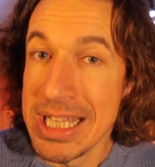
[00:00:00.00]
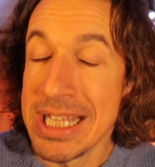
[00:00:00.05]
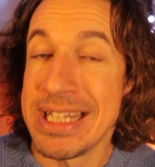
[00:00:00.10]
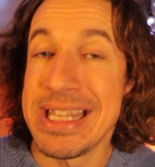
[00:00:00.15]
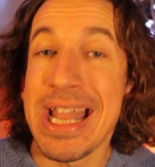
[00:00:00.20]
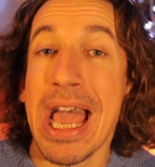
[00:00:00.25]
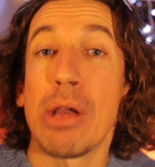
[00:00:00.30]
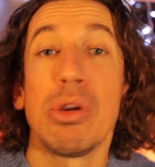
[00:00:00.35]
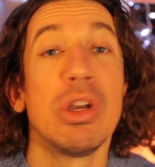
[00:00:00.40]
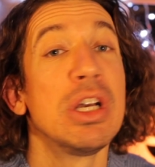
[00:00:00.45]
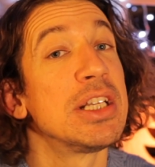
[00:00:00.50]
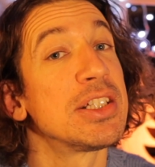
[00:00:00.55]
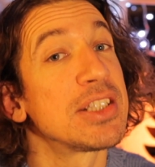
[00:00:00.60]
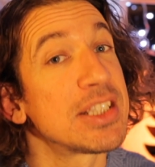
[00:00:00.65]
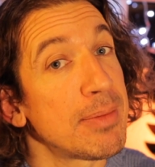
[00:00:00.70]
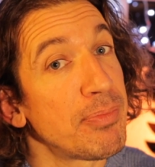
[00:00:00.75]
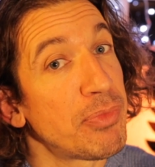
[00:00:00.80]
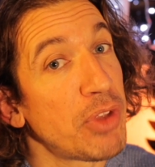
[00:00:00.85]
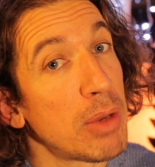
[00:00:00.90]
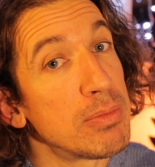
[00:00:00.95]
Now,
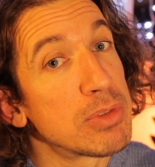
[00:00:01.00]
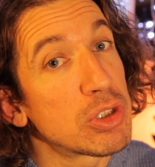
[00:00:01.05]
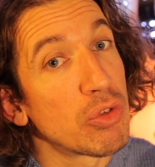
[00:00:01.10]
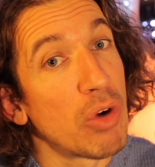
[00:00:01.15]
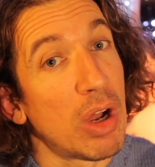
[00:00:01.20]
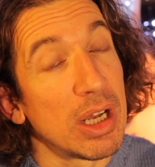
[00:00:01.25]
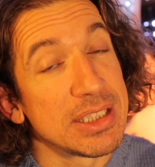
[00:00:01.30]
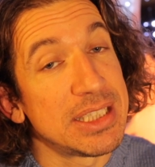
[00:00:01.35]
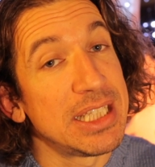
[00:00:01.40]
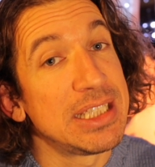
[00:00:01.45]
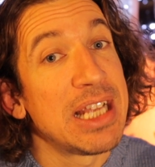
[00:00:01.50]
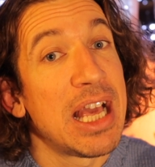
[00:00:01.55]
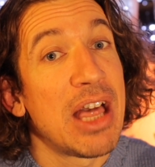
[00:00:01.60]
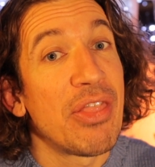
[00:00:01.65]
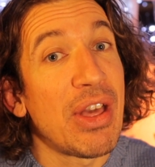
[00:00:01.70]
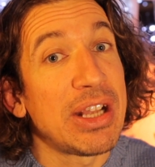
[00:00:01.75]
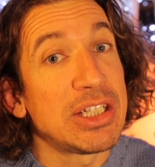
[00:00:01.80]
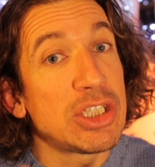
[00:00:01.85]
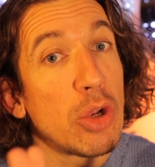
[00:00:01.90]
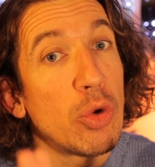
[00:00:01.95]
sometimes granted,
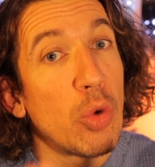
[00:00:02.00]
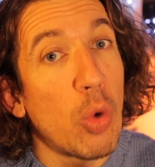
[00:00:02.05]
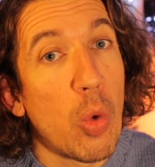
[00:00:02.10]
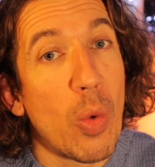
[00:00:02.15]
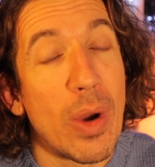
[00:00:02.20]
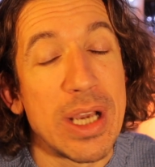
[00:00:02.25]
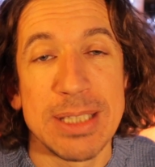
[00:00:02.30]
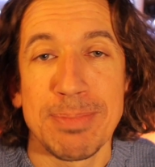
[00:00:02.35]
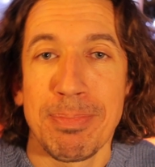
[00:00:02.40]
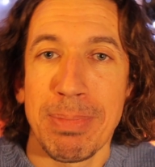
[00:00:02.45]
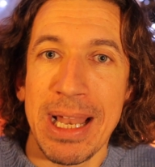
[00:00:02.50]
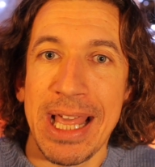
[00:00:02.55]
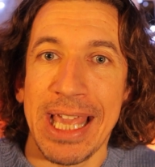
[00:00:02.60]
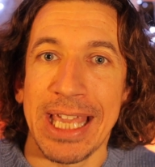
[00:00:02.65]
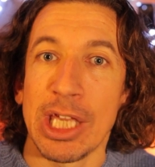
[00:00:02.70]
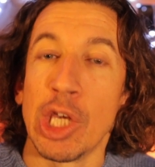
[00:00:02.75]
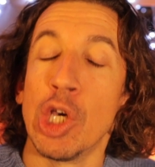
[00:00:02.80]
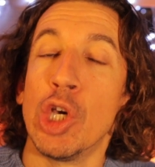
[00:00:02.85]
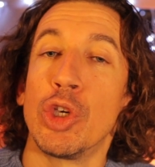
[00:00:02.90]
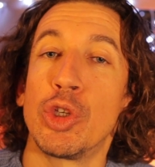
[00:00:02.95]
they don't always
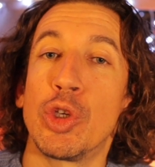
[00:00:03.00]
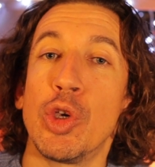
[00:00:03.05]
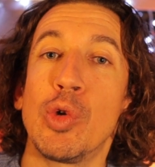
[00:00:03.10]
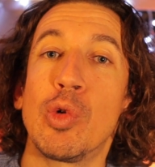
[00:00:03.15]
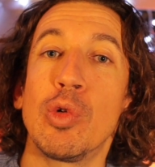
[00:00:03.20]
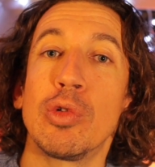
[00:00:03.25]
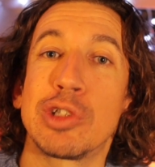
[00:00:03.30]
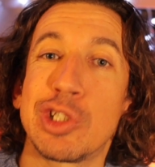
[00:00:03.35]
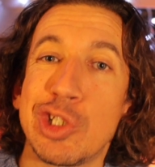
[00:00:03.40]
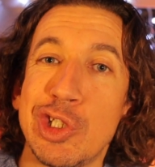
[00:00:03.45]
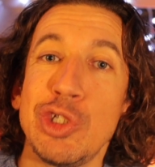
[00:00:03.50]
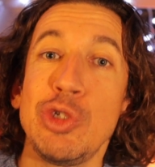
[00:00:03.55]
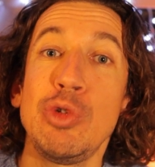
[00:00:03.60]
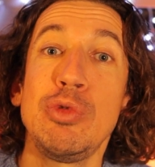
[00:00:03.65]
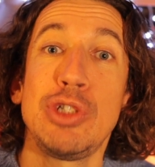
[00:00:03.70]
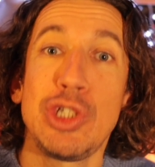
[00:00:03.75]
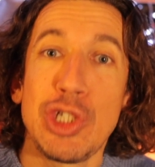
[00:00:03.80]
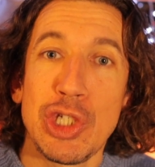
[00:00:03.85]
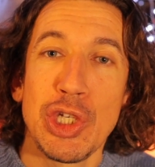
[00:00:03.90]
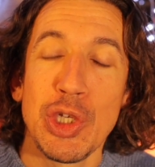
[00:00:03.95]
play. Google do
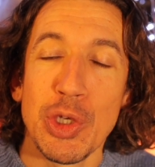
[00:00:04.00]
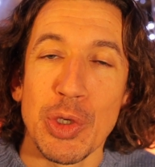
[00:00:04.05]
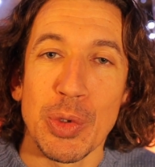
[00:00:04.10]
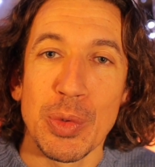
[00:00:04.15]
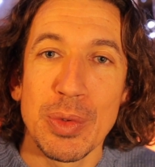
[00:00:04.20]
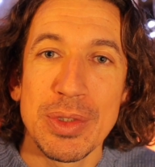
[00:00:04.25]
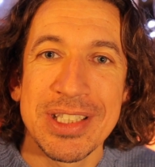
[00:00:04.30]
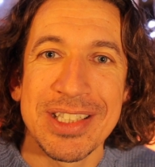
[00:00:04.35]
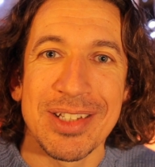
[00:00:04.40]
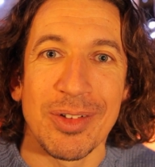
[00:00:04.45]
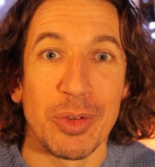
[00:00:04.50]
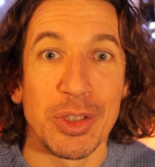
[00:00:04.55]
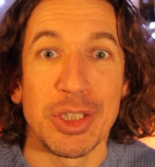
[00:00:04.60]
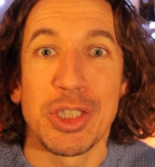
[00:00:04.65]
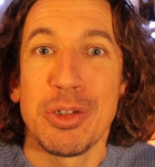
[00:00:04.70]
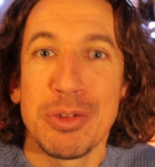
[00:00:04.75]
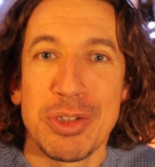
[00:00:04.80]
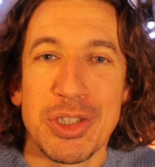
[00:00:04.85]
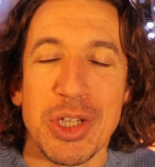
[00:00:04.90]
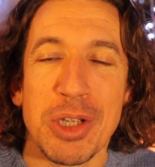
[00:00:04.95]
choose, or
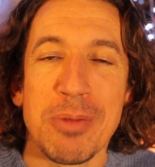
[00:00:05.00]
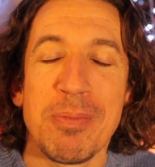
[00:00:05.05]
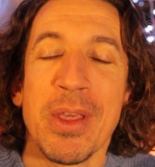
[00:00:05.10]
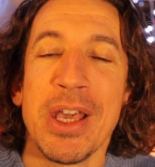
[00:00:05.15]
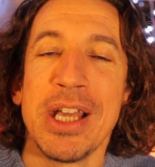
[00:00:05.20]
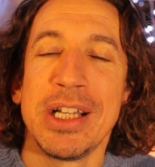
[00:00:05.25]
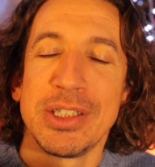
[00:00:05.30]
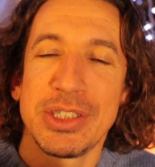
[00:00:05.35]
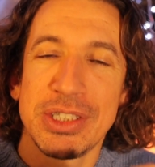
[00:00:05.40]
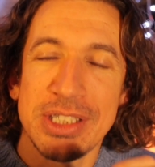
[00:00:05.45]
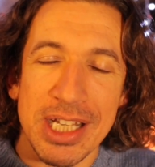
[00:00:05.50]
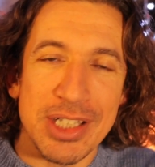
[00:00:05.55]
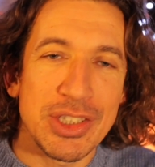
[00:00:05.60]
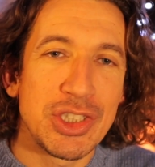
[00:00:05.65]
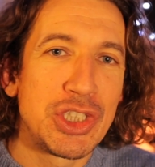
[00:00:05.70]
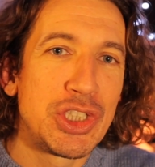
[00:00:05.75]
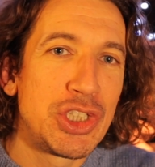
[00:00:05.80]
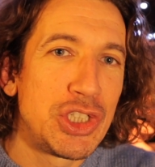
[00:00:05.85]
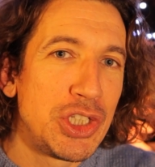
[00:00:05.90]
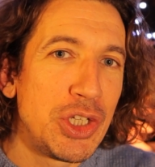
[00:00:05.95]
YouTube
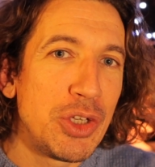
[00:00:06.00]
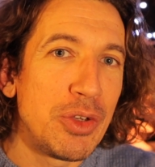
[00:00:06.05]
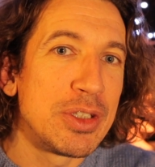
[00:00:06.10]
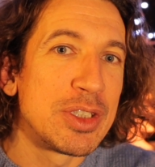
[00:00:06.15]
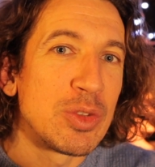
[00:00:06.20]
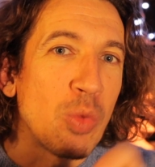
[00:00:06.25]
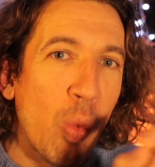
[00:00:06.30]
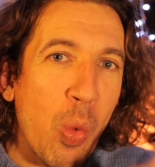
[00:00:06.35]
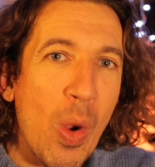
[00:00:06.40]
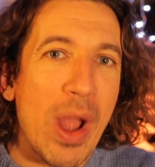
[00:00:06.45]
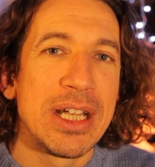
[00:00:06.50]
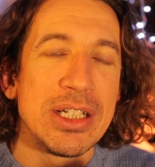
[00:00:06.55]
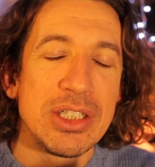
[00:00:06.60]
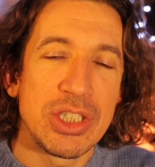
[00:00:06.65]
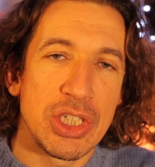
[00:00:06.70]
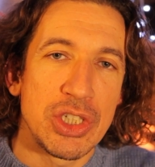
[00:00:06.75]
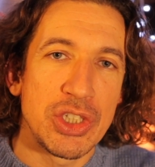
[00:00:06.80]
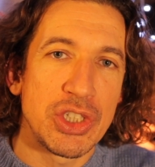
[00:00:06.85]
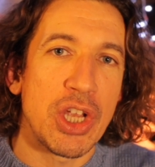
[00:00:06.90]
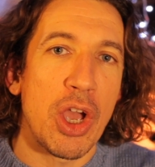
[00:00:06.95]
does choose when
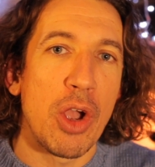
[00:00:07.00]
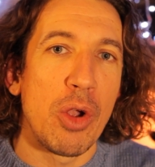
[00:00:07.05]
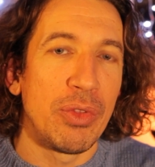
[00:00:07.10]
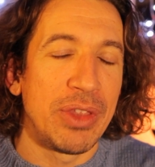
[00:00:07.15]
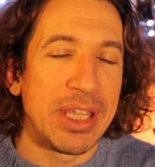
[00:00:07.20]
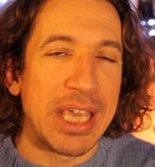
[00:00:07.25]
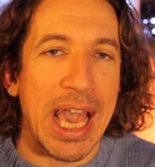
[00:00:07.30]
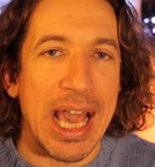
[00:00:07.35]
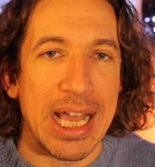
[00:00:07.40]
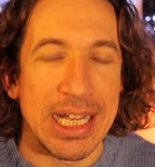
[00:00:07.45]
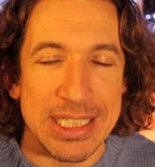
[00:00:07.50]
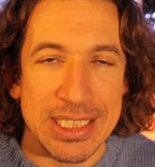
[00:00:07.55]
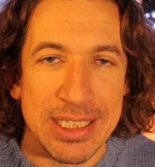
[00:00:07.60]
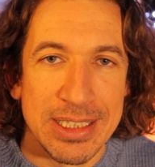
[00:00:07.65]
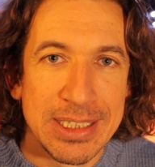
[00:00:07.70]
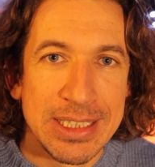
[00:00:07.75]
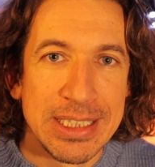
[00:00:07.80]
to show the ad.